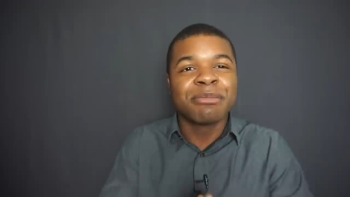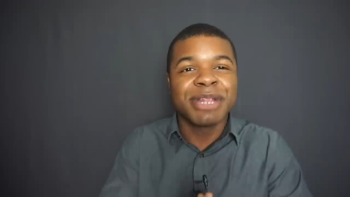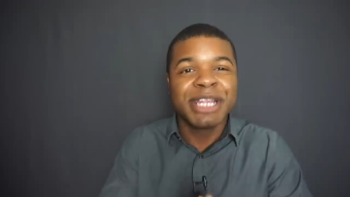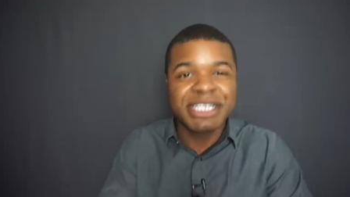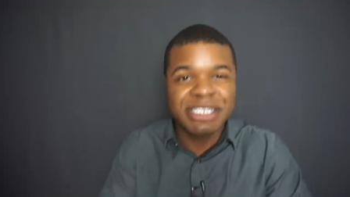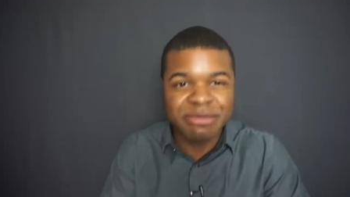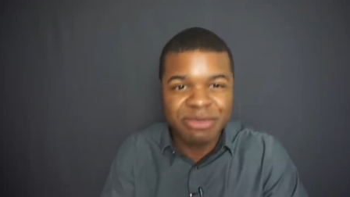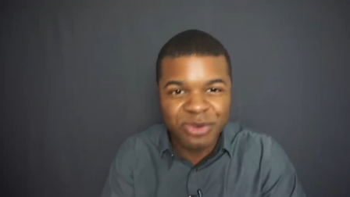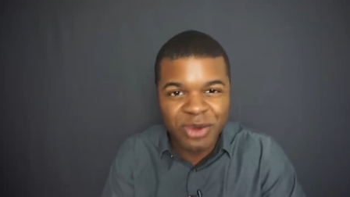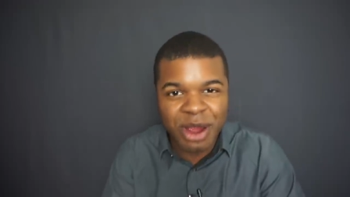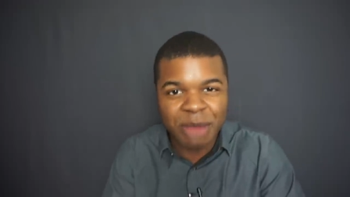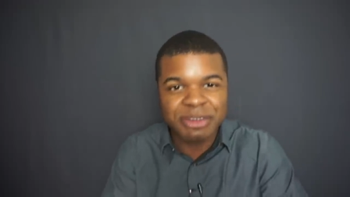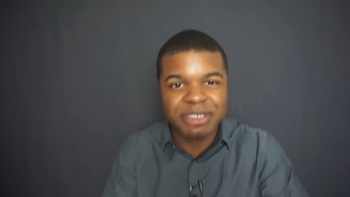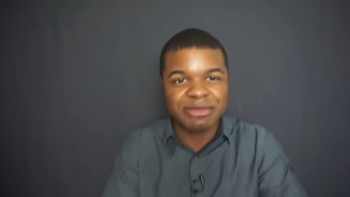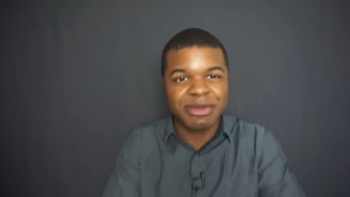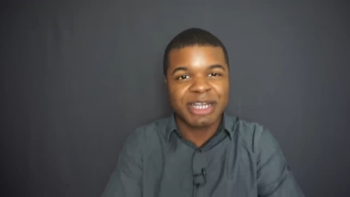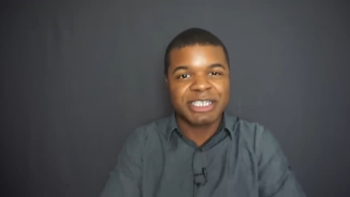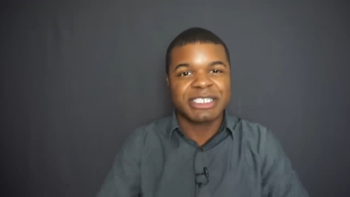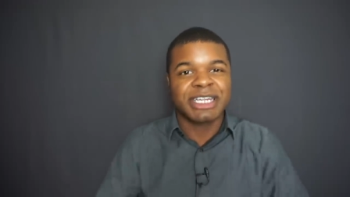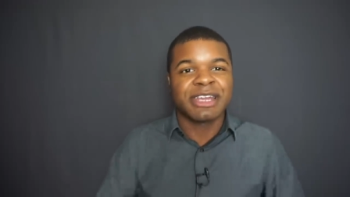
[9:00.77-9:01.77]
please subscribe to
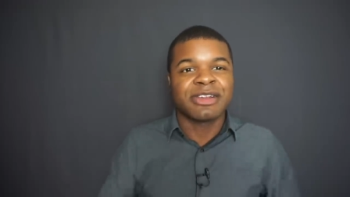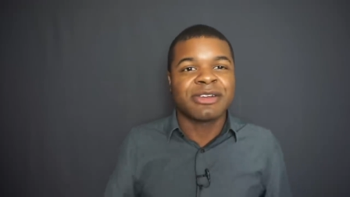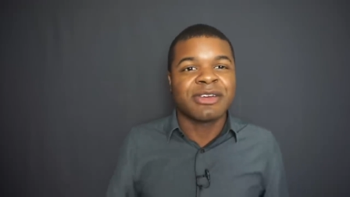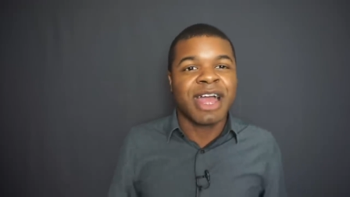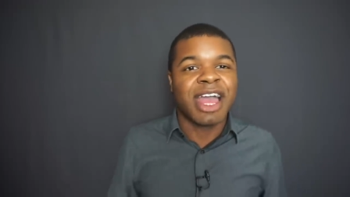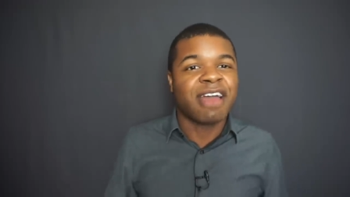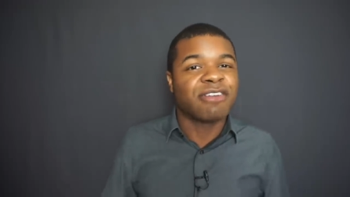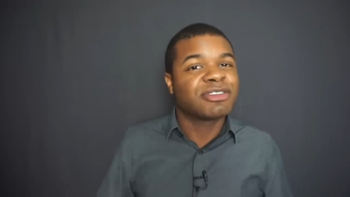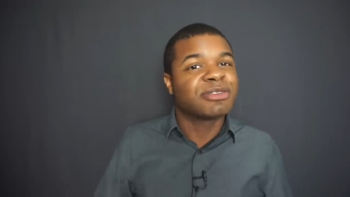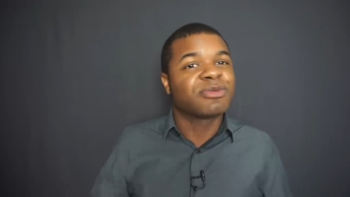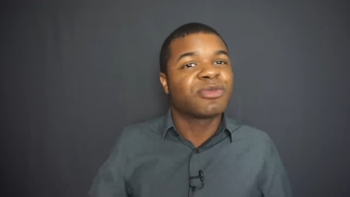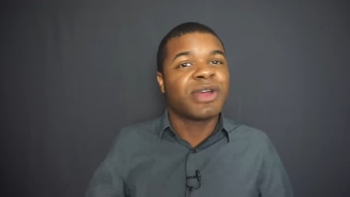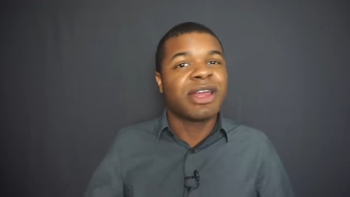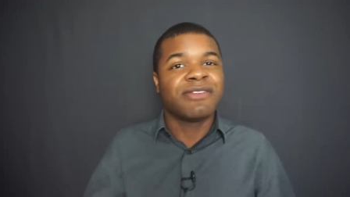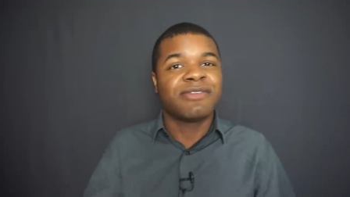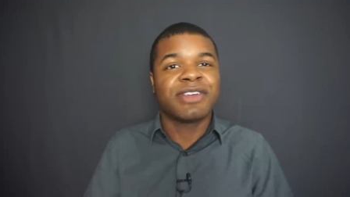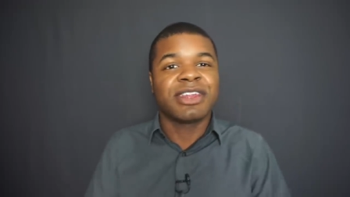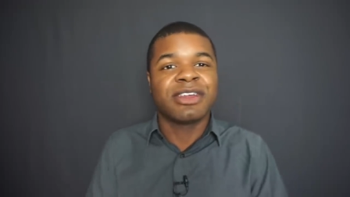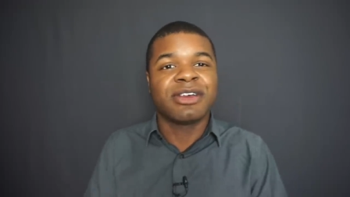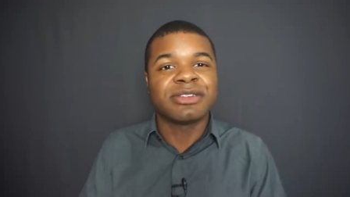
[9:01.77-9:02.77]
my channel. I have some
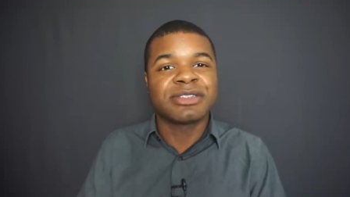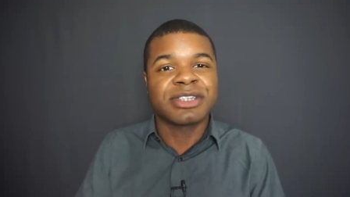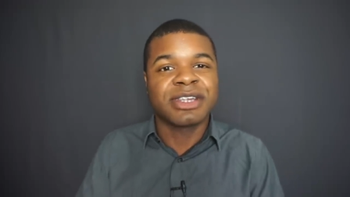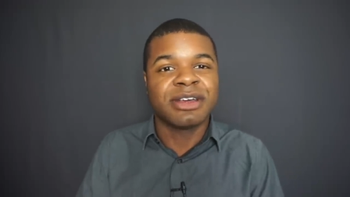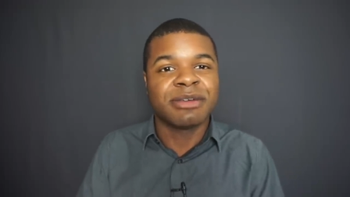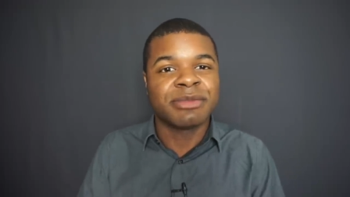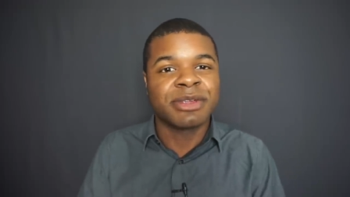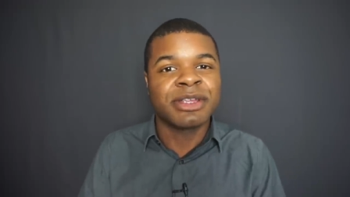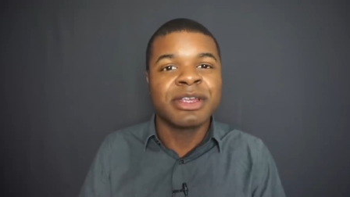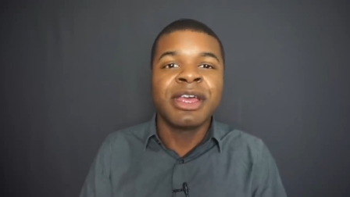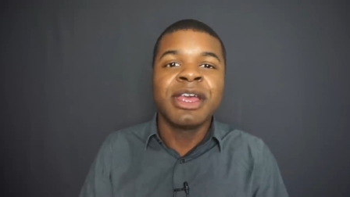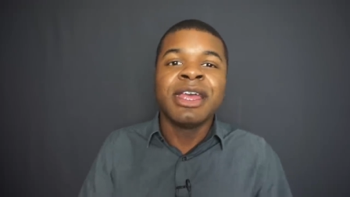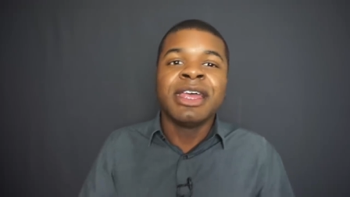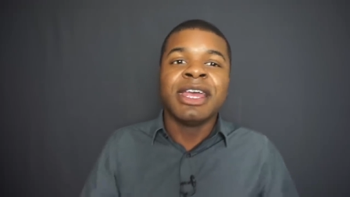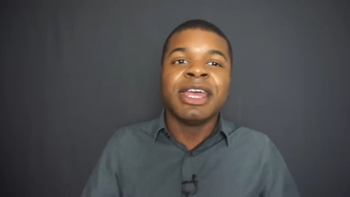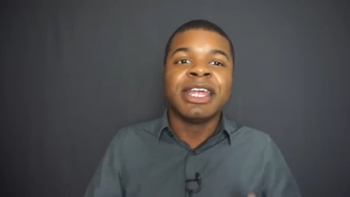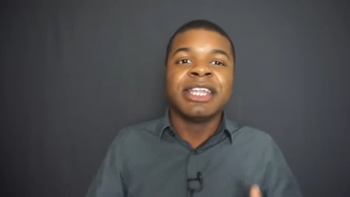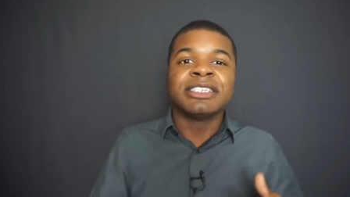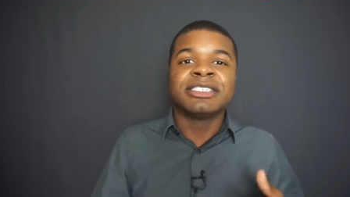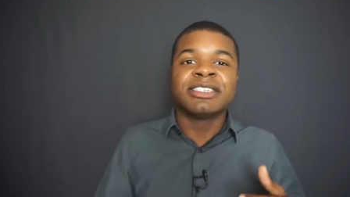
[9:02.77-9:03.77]
great videos coming.
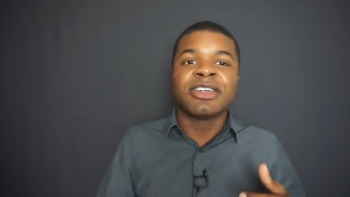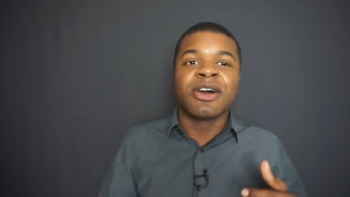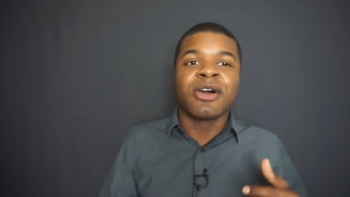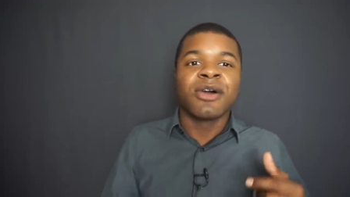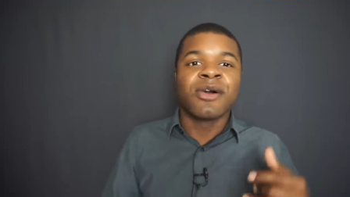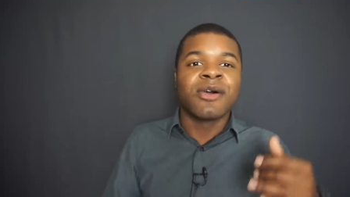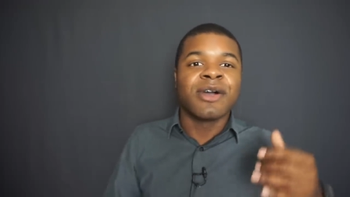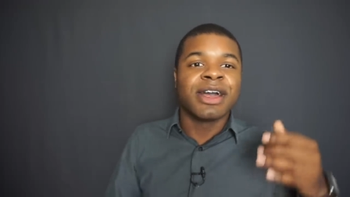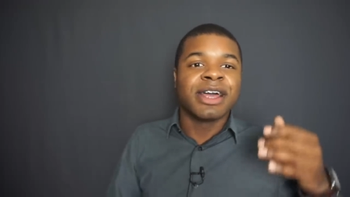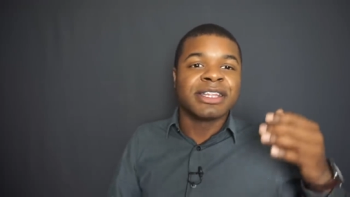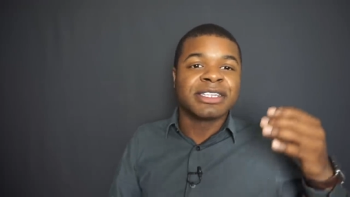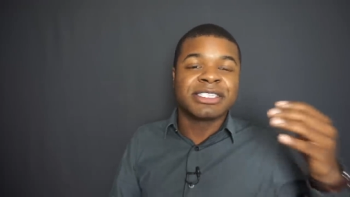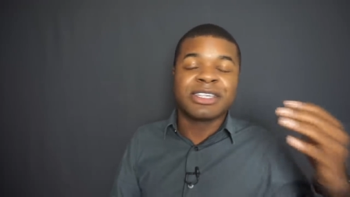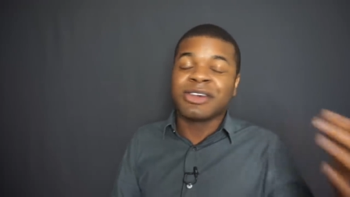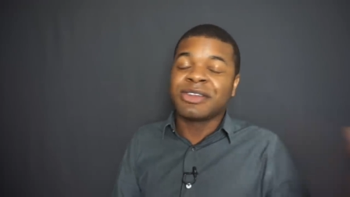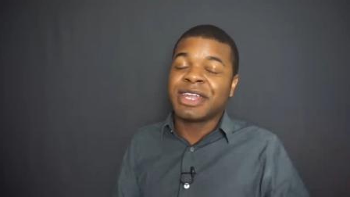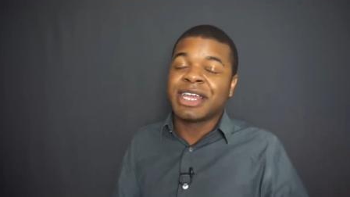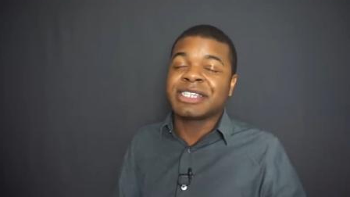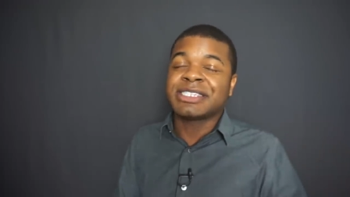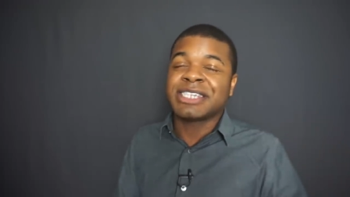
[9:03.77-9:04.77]
And so
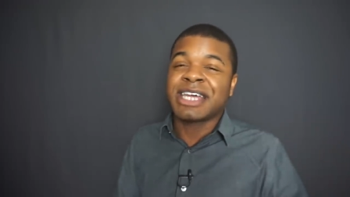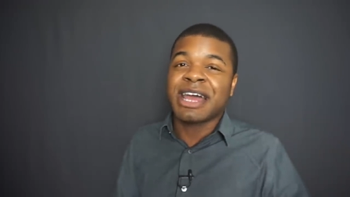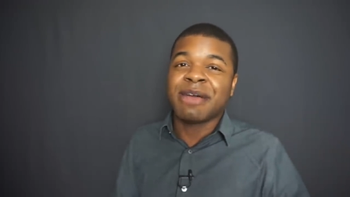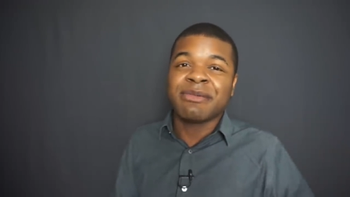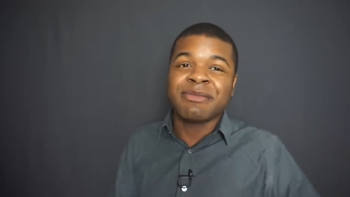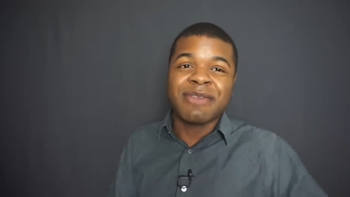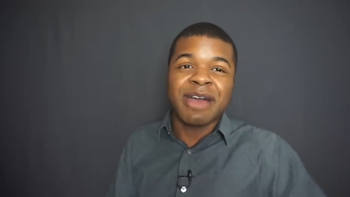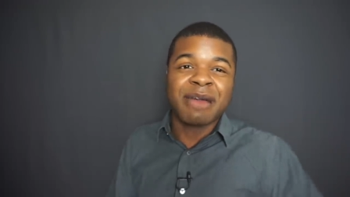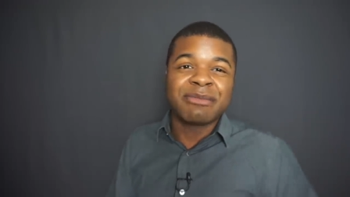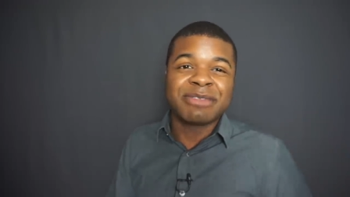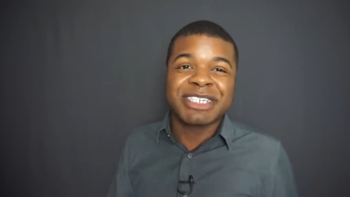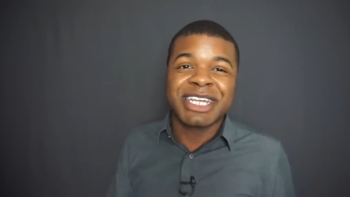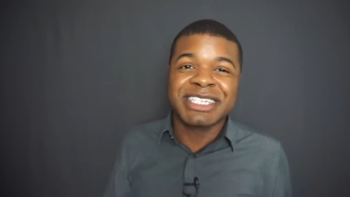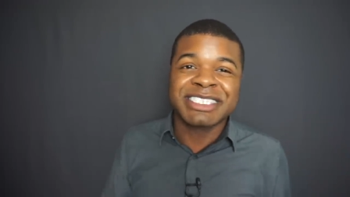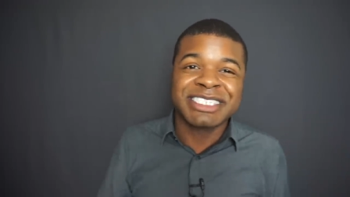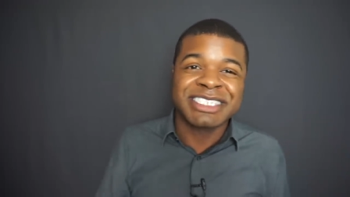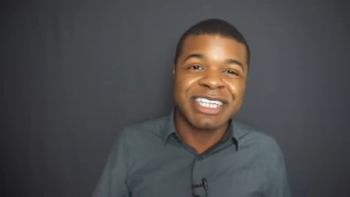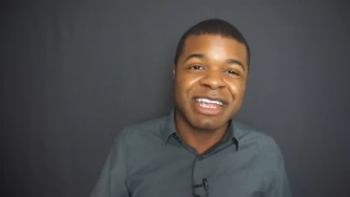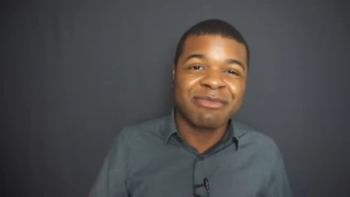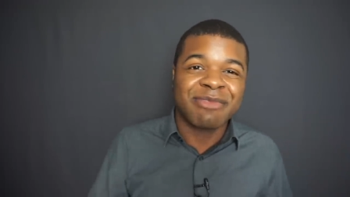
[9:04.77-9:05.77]
until next time, I'm
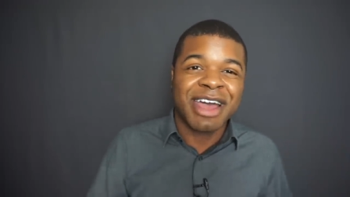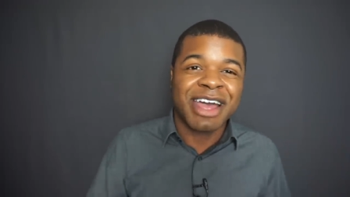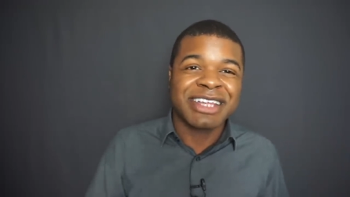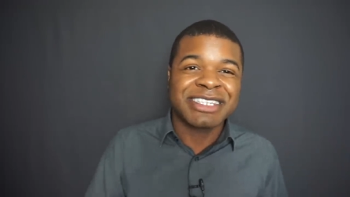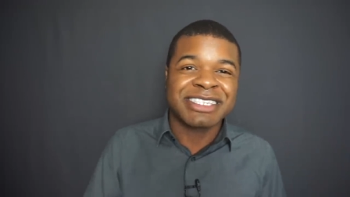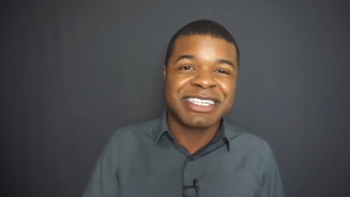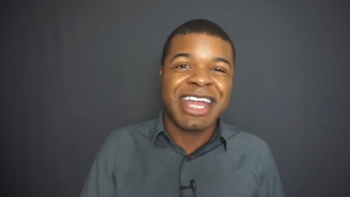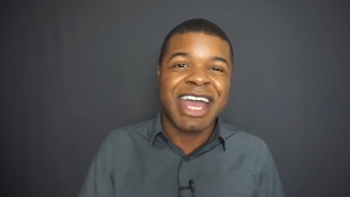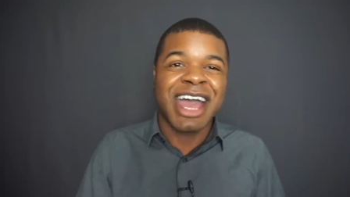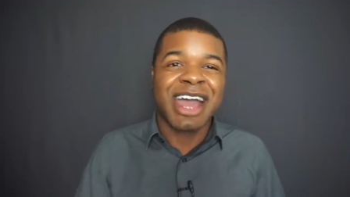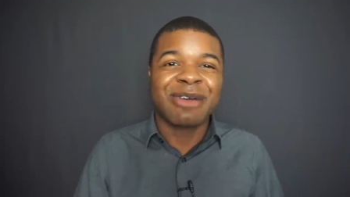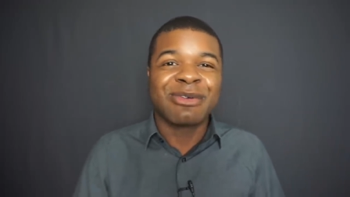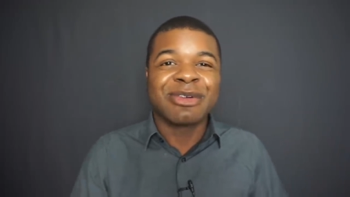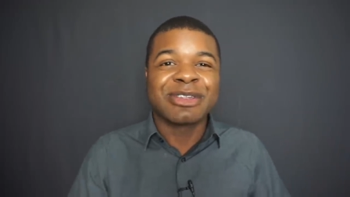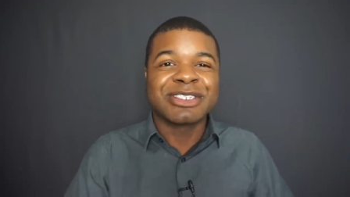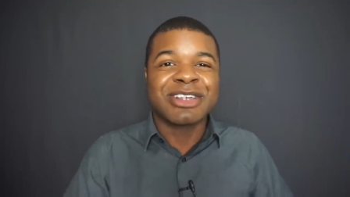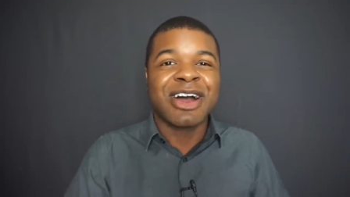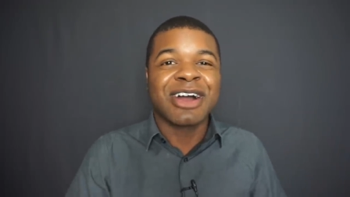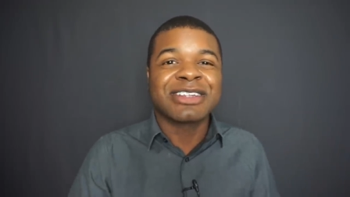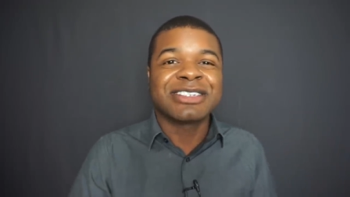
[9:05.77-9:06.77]
Chastin J Miles and I
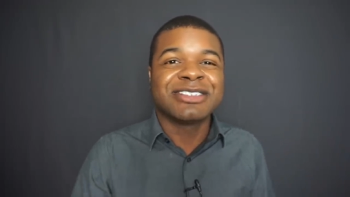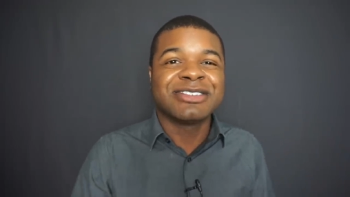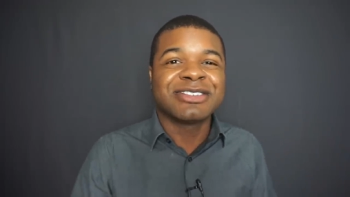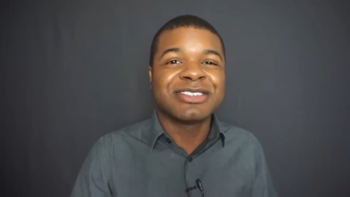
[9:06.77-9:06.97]
will talk to you